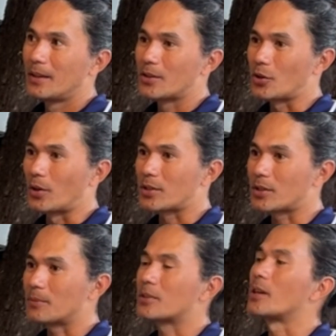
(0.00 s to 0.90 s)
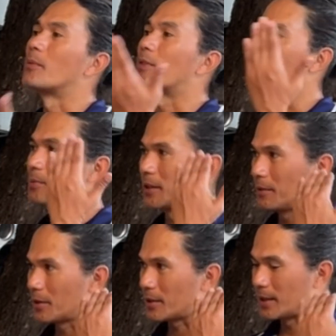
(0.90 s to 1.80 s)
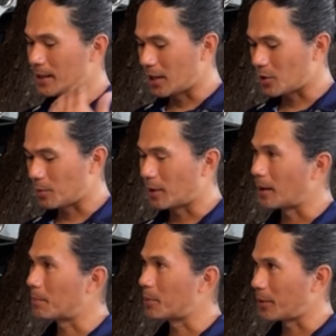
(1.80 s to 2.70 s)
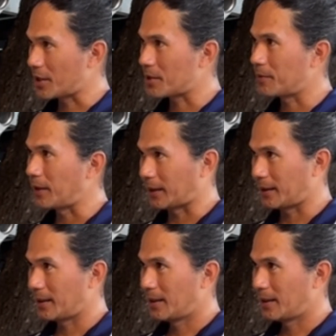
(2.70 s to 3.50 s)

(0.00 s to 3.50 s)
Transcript: So some of our previous designs were press fit.